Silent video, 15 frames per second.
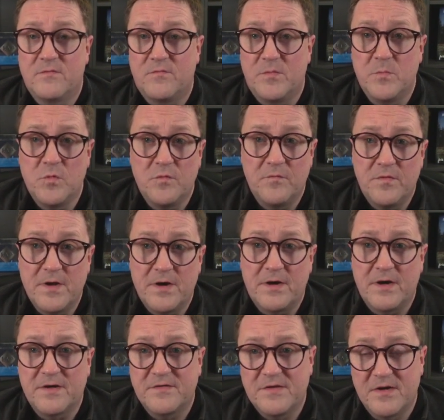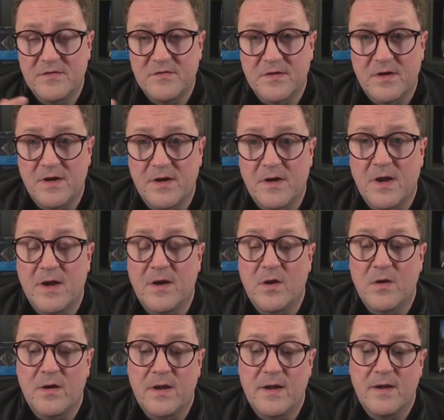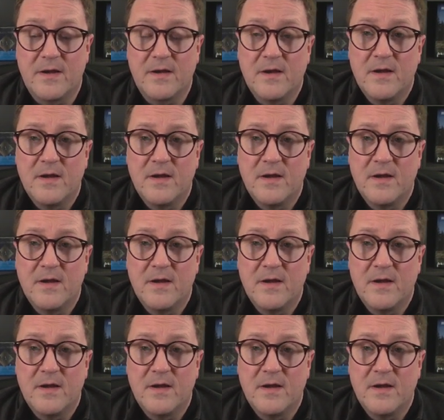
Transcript: remove their extension and